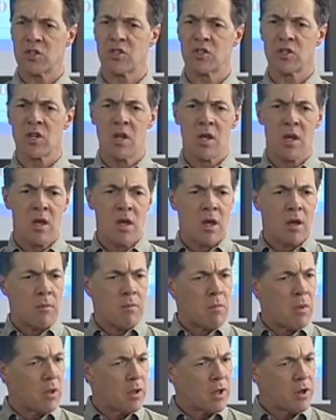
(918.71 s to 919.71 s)
This
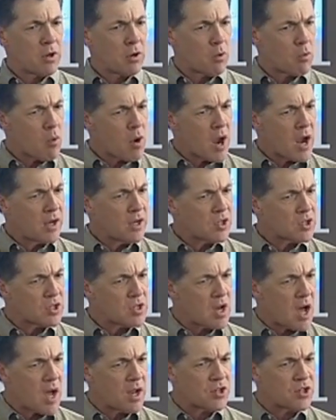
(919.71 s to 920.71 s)
millennial reign is
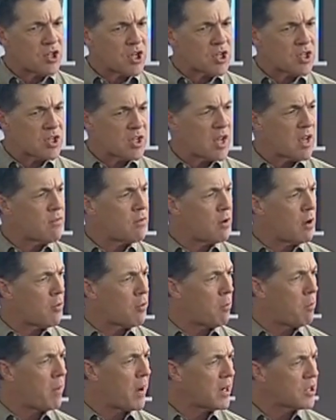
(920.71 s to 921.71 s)
not just given on
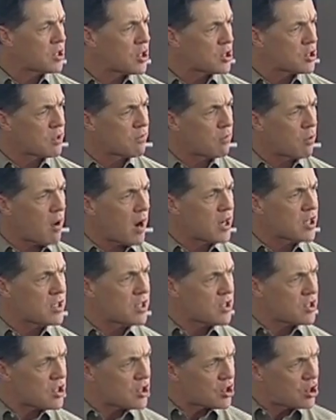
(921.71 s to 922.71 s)
the basis of grace.
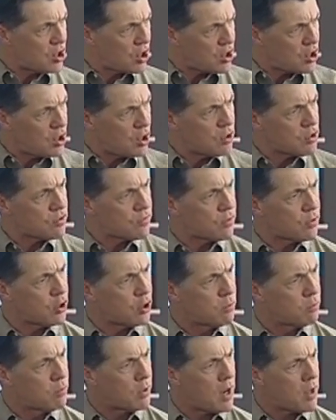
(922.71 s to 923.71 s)
This is good news for
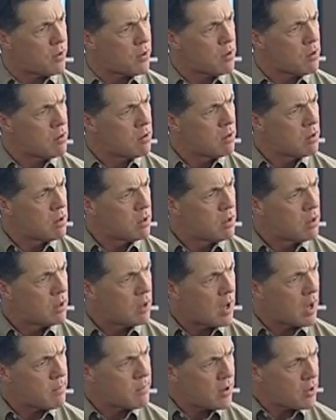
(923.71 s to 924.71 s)
you, brother.
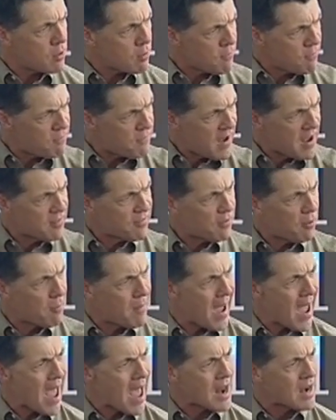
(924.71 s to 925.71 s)
Amen. You're a faithful
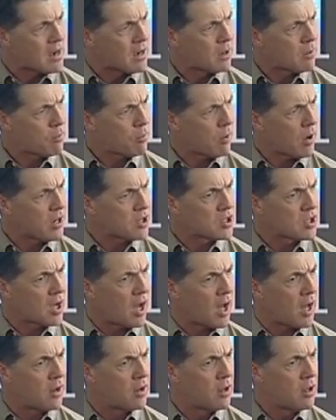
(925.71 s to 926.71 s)
man. Praise
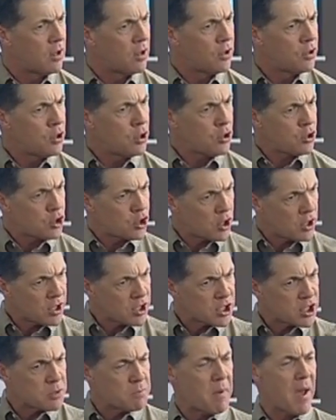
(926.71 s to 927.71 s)
God. You should
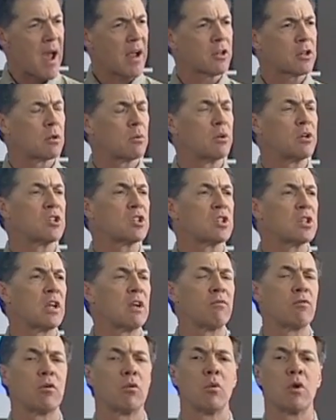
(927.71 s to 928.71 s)
expect to
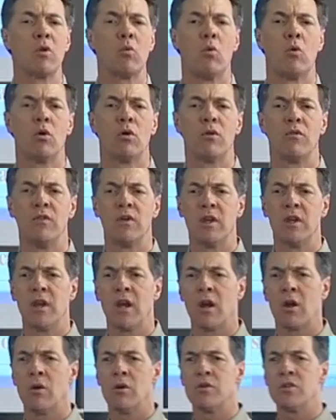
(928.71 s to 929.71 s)
receive the reward of the
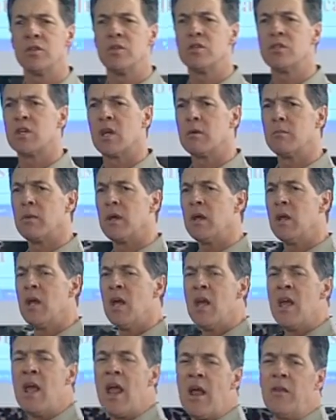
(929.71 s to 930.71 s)
inheritance. Amen.
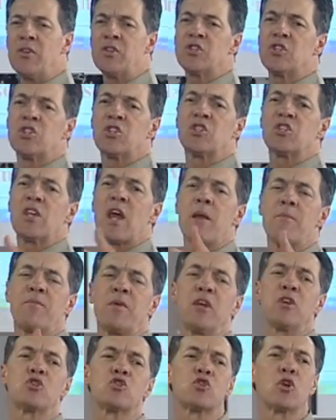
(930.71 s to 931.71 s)
And this is the same
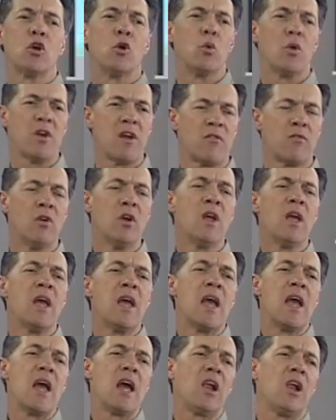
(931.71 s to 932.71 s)
thing's true whenever
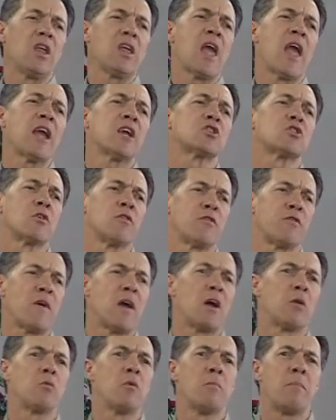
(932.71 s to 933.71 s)
Eliezer
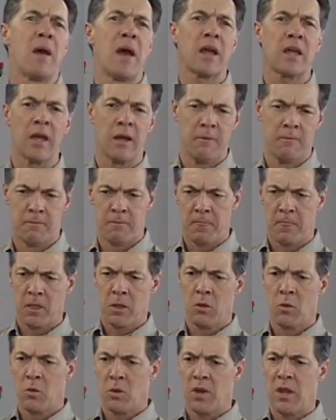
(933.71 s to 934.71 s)
found Rebekah.
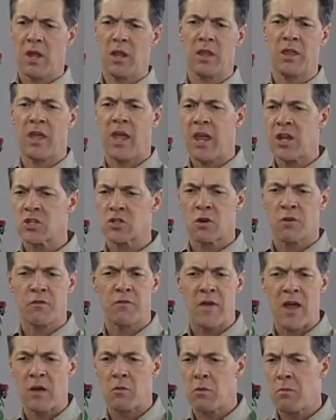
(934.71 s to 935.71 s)
When Eliezer
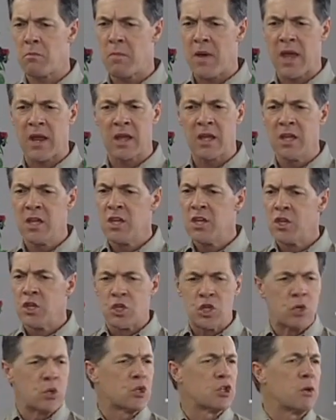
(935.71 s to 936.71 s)
found Rebekah,
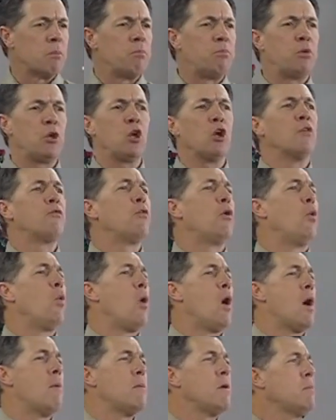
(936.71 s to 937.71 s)
she was a beautiful
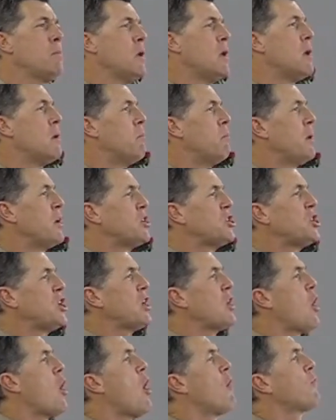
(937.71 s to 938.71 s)
woman, but
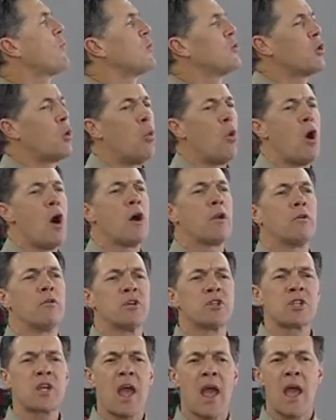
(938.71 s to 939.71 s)
she offered to water
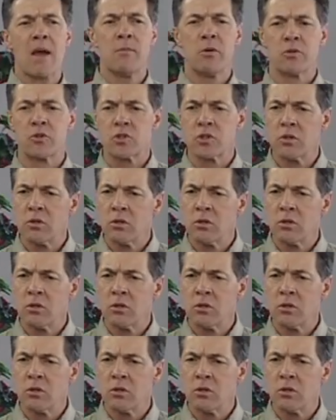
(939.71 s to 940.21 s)
his camels.